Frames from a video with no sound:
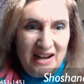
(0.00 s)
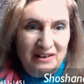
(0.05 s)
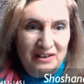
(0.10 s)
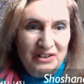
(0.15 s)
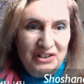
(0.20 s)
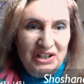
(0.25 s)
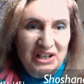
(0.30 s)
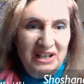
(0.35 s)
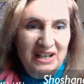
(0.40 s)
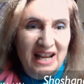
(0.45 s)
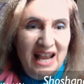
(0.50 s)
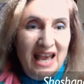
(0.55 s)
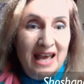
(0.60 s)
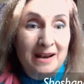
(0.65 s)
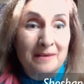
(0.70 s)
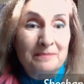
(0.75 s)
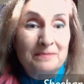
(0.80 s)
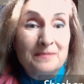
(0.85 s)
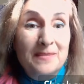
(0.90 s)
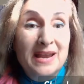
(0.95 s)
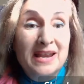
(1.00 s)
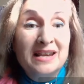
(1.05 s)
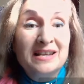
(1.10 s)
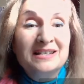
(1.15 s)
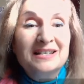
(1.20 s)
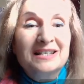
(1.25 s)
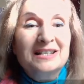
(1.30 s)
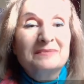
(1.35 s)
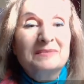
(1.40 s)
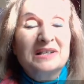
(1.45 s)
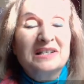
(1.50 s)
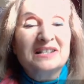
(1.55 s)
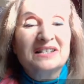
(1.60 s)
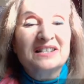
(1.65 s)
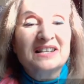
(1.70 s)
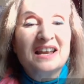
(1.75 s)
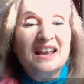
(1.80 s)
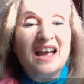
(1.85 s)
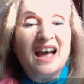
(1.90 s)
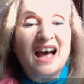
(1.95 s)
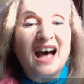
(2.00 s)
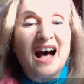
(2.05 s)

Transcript: energy and amazement